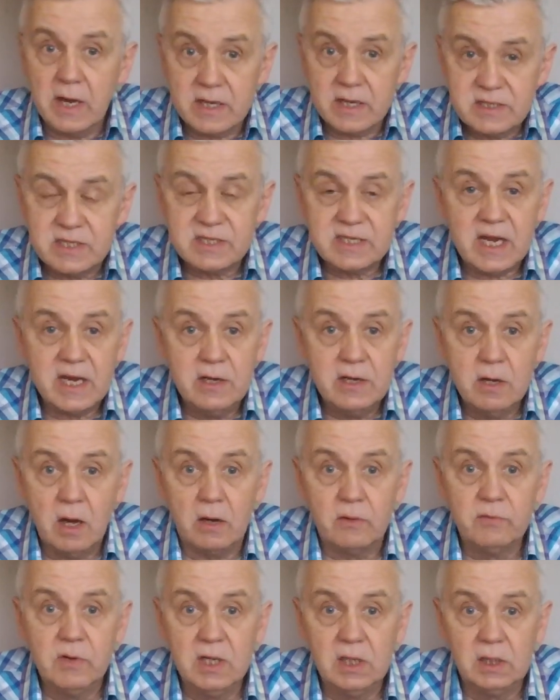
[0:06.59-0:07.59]
As I say,
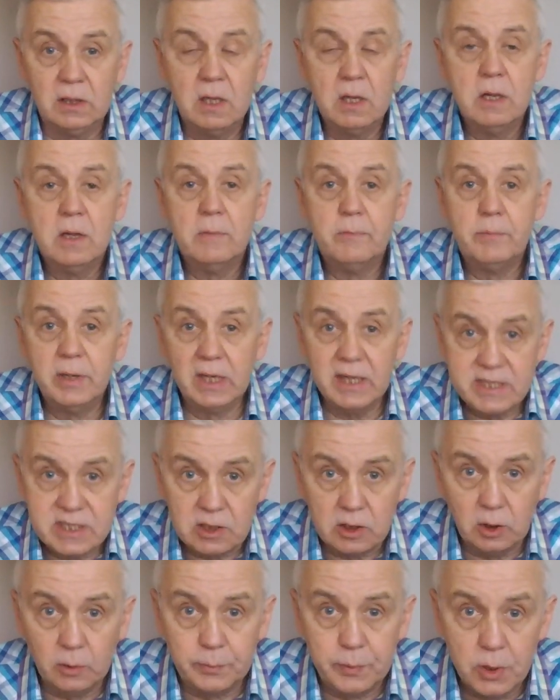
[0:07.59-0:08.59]
not a real
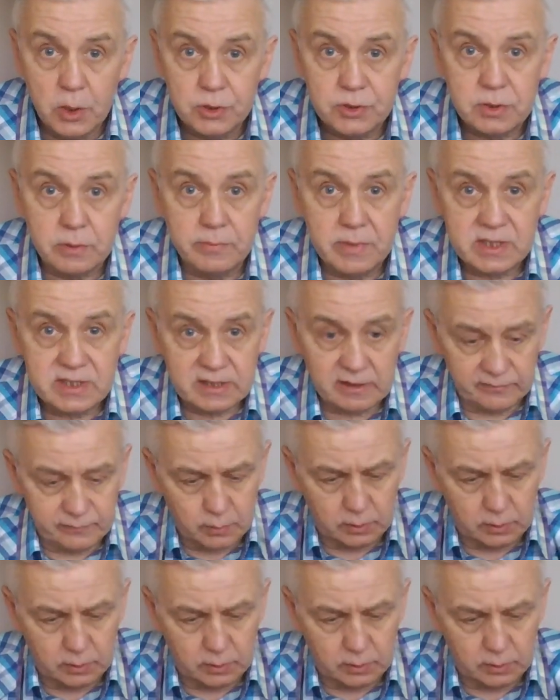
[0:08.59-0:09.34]
political person myself.